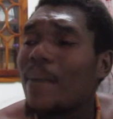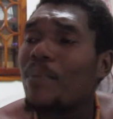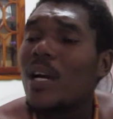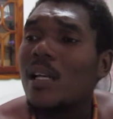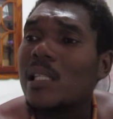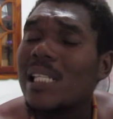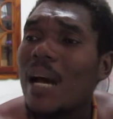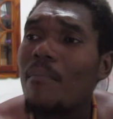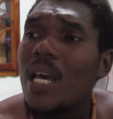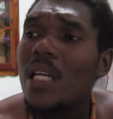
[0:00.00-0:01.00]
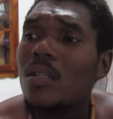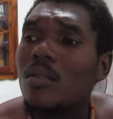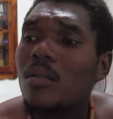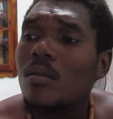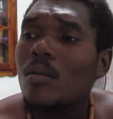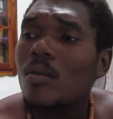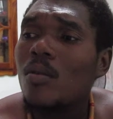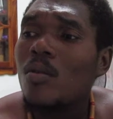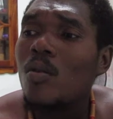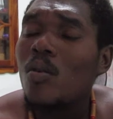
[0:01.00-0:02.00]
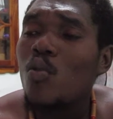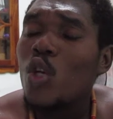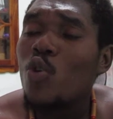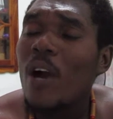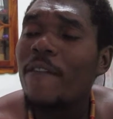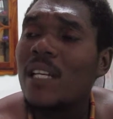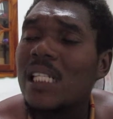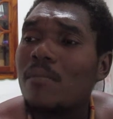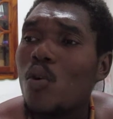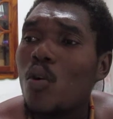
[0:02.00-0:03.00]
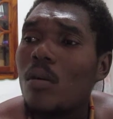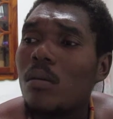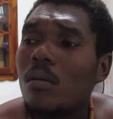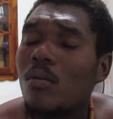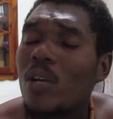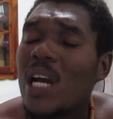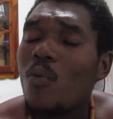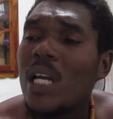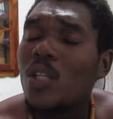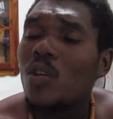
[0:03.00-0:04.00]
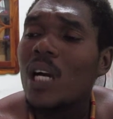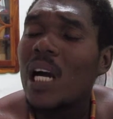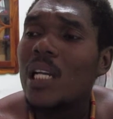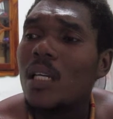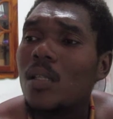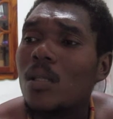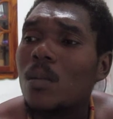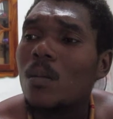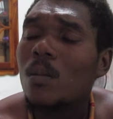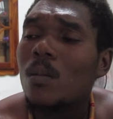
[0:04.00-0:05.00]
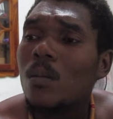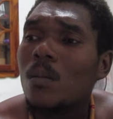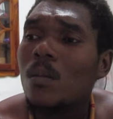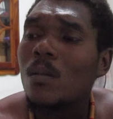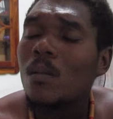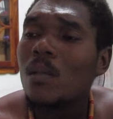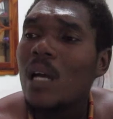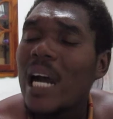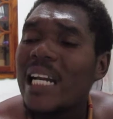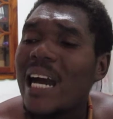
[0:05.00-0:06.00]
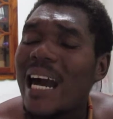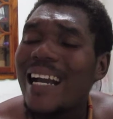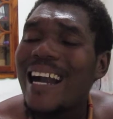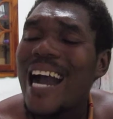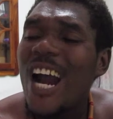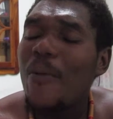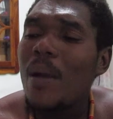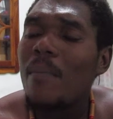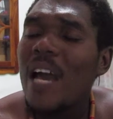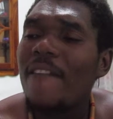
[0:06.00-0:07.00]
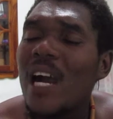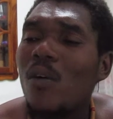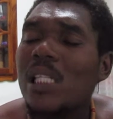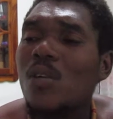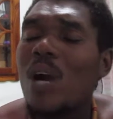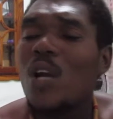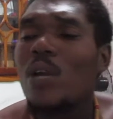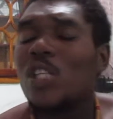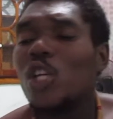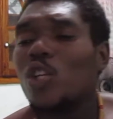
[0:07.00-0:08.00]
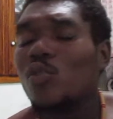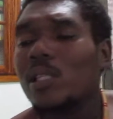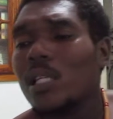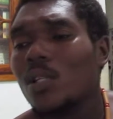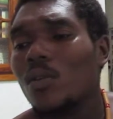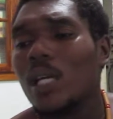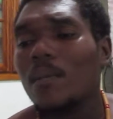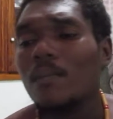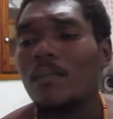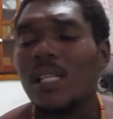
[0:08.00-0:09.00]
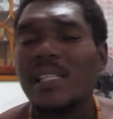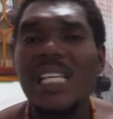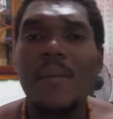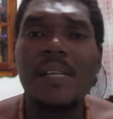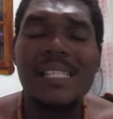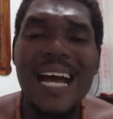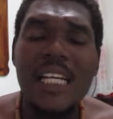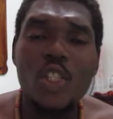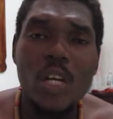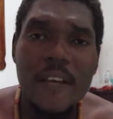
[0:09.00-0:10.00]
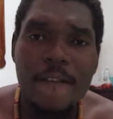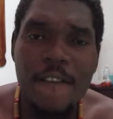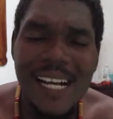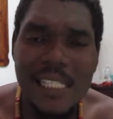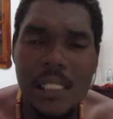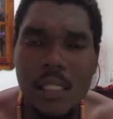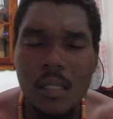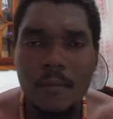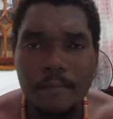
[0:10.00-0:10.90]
person I met who knew of this book when I went to college, and I can't remember if I was the one who introduced it to him. His name is Anthony Vassell.